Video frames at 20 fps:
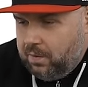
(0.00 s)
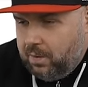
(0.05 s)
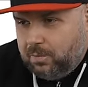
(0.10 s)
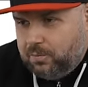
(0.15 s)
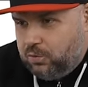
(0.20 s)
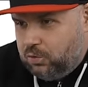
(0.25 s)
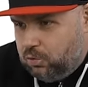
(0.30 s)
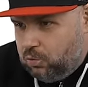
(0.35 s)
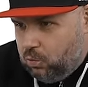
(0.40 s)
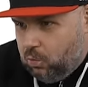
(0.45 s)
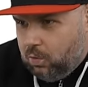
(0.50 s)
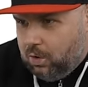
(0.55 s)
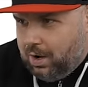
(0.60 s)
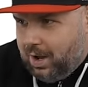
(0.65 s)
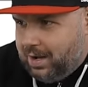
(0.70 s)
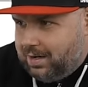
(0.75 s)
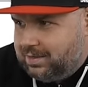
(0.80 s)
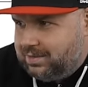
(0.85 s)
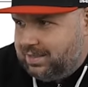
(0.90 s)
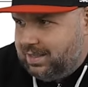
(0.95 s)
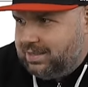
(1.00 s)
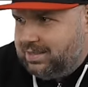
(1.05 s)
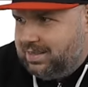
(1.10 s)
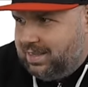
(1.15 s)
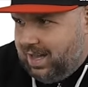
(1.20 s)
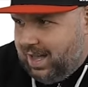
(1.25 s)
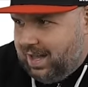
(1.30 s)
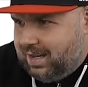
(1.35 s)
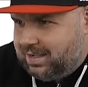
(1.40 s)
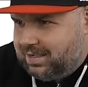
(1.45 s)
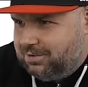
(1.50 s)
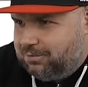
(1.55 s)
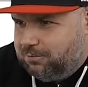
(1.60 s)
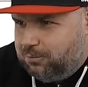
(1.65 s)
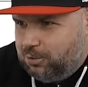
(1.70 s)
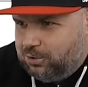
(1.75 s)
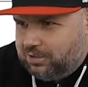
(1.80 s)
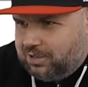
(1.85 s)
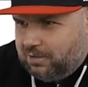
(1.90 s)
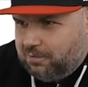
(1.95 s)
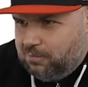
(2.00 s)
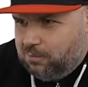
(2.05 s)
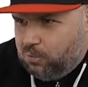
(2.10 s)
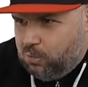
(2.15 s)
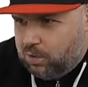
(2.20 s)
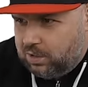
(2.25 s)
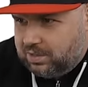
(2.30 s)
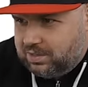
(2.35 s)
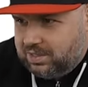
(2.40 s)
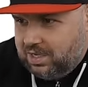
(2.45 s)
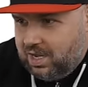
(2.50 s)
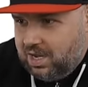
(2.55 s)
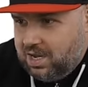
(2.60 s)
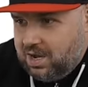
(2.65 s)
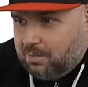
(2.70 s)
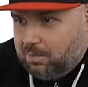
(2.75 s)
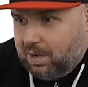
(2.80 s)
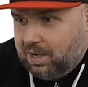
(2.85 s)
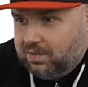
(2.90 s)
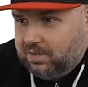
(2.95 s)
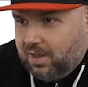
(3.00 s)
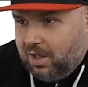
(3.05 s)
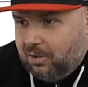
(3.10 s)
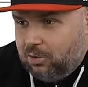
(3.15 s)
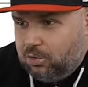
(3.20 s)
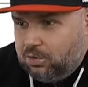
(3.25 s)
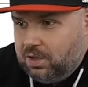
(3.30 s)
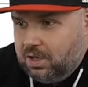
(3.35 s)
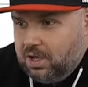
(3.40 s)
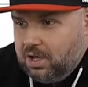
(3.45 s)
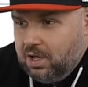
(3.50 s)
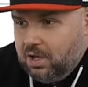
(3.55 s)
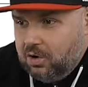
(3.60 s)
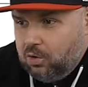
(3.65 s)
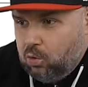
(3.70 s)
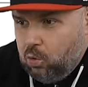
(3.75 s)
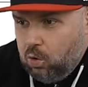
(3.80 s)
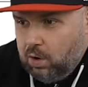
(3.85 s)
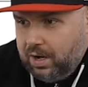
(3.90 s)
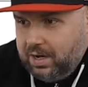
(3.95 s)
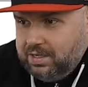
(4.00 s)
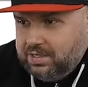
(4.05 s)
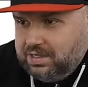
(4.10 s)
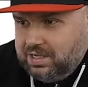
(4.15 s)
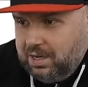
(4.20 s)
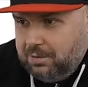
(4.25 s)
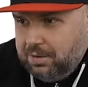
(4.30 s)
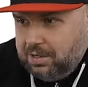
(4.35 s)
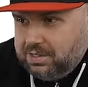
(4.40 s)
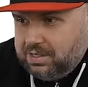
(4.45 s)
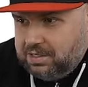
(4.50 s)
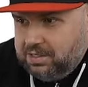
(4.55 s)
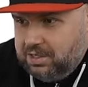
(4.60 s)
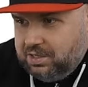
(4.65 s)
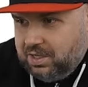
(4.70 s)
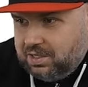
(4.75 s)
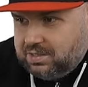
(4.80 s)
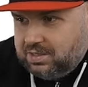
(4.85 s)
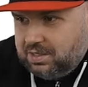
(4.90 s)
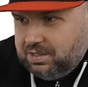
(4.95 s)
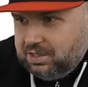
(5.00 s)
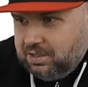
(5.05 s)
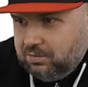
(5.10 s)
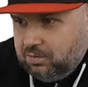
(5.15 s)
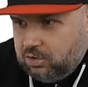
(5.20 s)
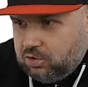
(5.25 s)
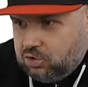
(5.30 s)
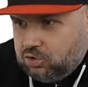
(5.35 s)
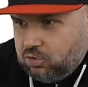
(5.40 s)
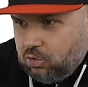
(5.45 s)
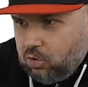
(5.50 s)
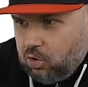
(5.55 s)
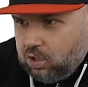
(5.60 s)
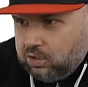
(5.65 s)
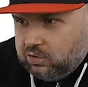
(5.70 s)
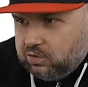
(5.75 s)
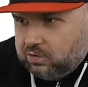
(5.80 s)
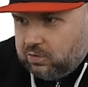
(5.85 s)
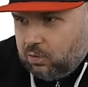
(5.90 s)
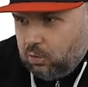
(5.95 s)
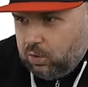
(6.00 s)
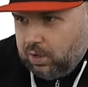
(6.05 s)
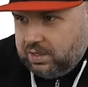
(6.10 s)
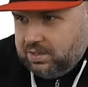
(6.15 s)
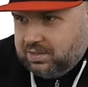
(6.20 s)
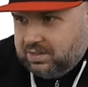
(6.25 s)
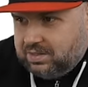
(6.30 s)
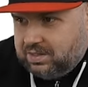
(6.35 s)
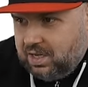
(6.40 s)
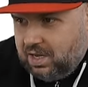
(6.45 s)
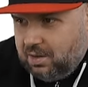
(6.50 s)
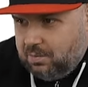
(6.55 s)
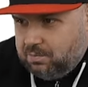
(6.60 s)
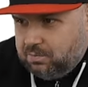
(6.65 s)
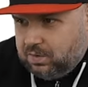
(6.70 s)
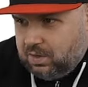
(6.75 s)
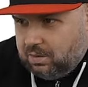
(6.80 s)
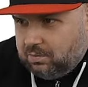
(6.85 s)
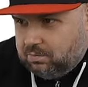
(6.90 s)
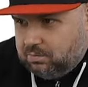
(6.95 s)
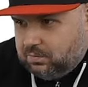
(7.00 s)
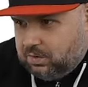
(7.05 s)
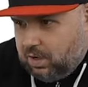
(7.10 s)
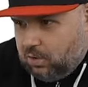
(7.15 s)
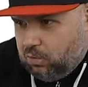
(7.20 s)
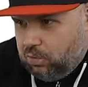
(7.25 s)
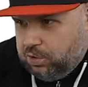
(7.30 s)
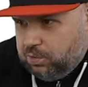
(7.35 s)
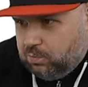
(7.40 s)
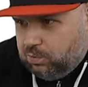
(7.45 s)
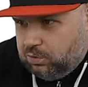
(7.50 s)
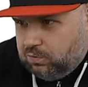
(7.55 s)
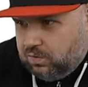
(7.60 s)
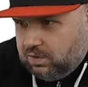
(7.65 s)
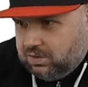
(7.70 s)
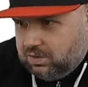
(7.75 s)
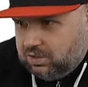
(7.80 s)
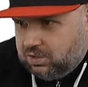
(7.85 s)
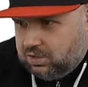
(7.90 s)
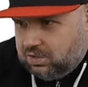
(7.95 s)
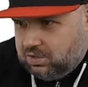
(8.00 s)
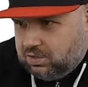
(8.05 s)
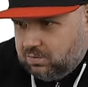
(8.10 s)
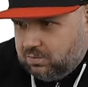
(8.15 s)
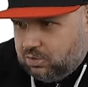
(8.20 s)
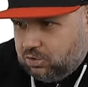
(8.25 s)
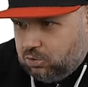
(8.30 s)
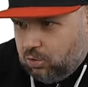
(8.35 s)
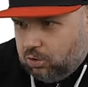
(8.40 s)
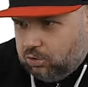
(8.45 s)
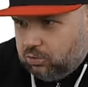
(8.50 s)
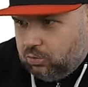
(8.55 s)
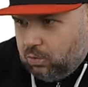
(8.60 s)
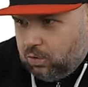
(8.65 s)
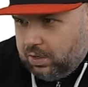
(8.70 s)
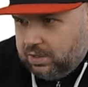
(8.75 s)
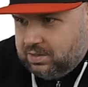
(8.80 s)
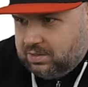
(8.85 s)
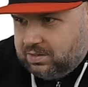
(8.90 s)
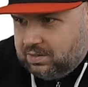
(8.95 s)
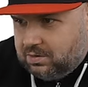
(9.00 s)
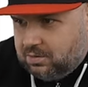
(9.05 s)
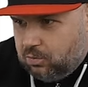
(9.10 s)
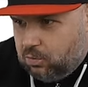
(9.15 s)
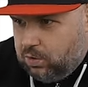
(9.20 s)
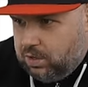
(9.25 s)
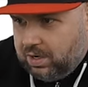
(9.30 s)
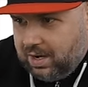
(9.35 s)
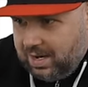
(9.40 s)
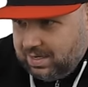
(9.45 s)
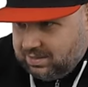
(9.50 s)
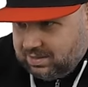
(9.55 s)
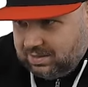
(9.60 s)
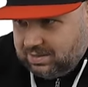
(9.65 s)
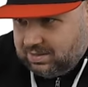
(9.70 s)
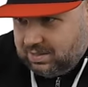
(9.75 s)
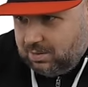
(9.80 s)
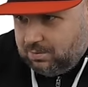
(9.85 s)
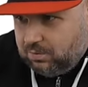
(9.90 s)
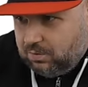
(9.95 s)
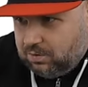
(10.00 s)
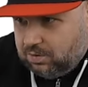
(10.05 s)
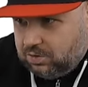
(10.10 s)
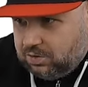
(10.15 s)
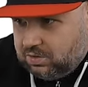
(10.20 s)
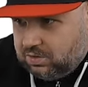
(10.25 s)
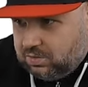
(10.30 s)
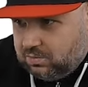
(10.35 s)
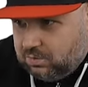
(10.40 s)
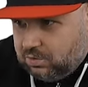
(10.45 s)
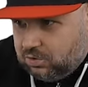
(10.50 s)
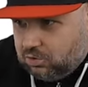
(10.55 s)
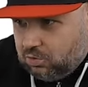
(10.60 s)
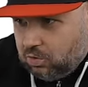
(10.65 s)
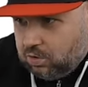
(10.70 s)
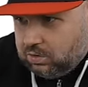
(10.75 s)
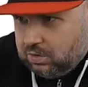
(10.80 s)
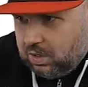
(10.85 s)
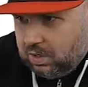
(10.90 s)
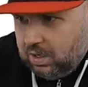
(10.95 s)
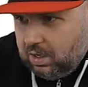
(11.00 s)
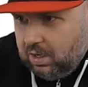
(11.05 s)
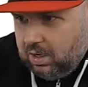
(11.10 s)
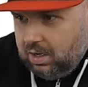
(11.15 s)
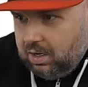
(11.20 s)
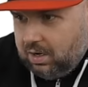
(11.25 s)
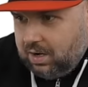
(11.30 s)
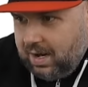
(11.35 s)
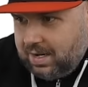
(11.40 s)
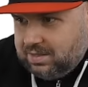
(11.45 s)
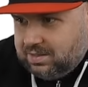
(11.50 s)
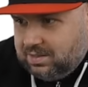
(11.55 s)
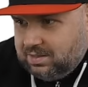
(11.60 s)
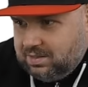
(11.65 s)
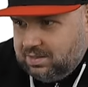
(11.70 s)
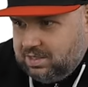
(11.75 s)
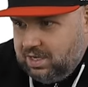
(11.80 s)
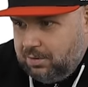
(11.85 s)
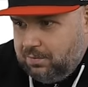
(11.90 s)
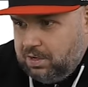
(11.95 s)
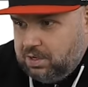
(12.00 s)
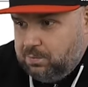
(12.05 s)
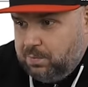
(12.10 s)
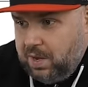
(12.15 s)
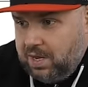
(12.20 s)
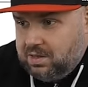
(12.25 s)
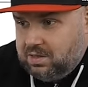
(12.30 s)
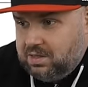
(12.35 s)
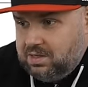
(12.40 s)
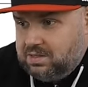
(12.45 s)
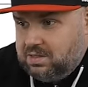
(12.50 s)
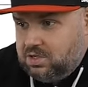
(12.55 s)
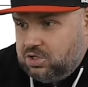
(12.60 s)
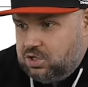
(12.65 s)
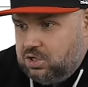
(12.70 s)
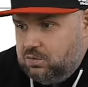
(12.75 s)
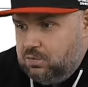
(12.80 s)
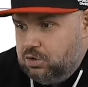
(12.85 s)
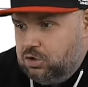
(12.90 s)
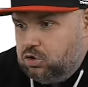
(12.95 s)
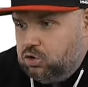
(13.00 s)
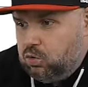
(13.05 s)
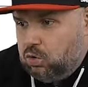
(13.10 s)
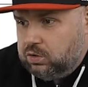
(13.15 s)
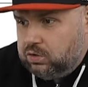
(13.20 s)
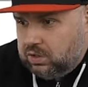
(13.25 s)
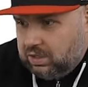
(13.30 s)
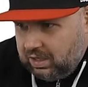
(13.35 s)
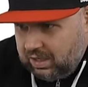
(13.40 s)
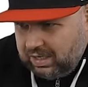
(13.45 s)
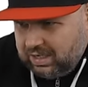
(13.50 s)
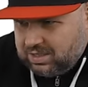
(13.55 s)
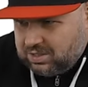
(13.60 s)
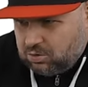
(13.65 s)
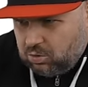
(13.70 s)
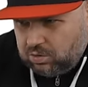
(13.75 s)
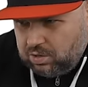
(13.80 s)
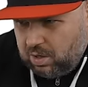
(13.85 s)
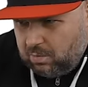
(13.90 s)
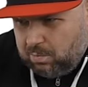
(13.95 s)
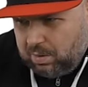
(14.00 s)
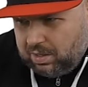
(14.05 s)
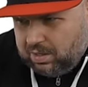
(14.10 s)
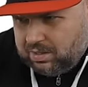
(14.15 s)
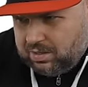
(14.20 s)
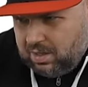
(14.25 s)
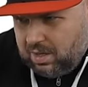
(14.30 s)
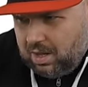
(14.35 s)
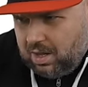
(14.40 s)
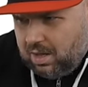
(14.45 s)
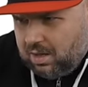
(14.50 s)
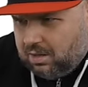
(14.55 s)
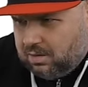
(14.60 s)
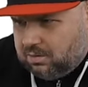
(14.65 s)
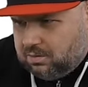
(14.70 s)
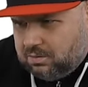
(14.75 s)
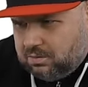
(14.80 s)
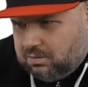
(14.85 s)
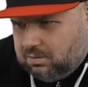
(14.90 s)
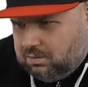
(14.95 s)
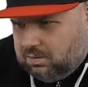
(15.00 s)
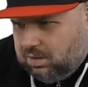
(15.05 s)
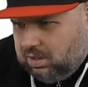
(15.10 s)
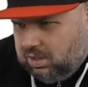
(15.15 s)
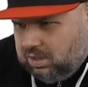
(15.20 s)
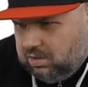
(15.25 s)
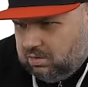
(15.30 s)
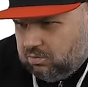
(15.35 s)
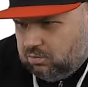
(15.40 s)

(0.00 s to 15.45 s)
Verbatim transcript: Well, something like that. PhotoWorks, and it overtook the Core i nine one one nine hundred, Core i seventy-two thousand seven hundred, oh Ryzen seven twenty-seven hundred, Ryzen nine fifty-nine hundred X it overtook. And there are a lot